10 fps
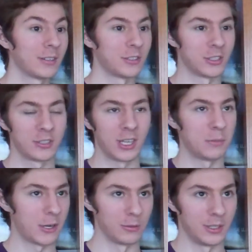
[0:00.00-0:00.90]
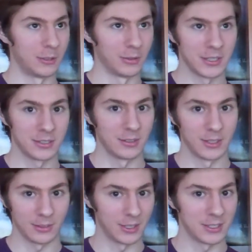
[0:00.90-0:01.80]
This just came out, less
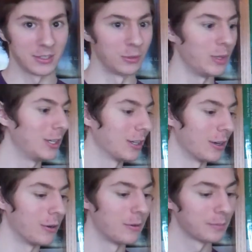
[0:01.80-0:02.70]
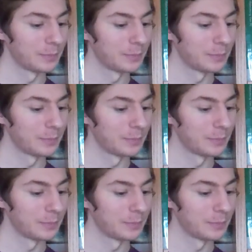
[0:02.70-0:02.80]
than a week ago.